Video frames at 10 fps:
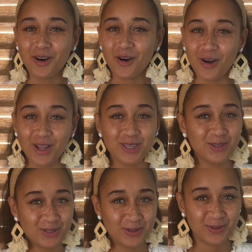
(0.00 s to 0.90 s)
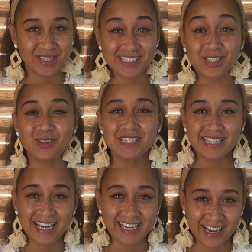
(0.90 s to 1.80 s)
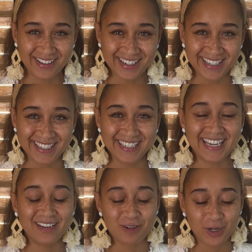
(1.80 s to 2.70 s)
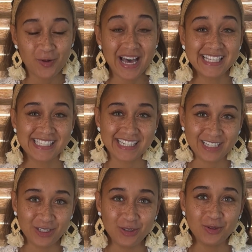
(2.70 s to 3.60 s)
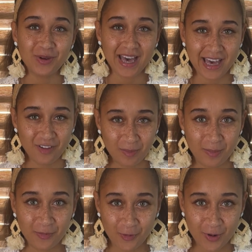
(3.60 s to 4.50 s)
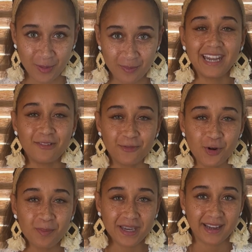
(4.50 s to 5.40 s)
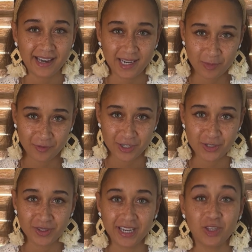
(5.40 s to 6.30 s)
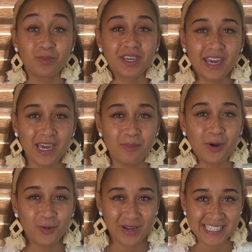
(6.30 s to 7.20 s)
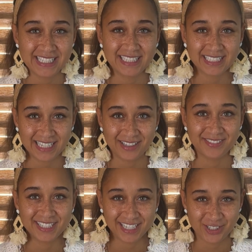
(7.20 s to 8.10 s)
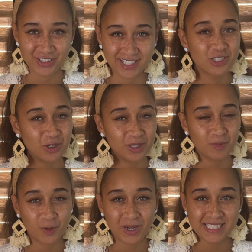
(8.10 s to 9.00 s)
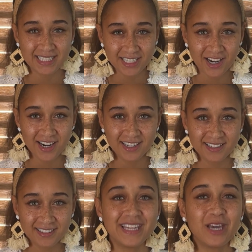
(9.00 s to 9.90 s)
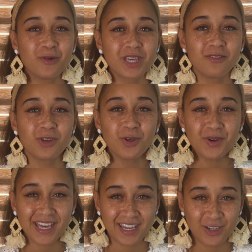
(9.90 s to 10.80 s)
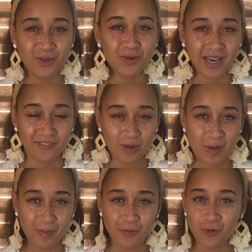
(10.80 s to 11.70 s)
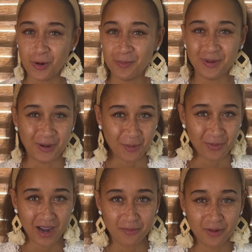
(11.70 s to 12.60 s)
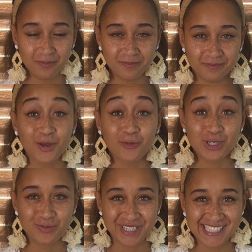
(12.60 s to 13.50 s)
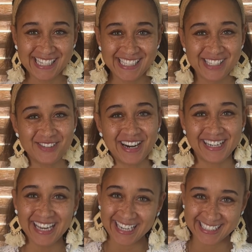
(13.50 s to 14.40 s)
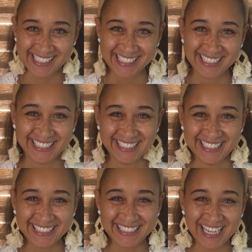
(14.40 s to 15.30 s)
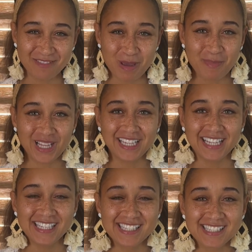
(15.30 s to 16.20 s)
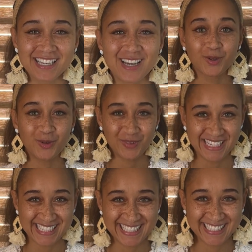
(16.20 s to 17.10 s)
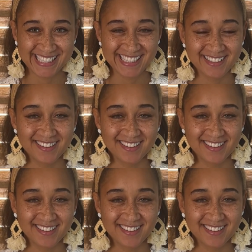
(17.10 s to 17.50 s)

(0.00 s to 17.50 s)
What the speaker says: All you do is go to that counter and request a new FMM form and inform that I&M official that you became a resident of the country. Show them your resident card and they will give you a new FMM form, no problem. Which brings us to our next set of people on the list, residents.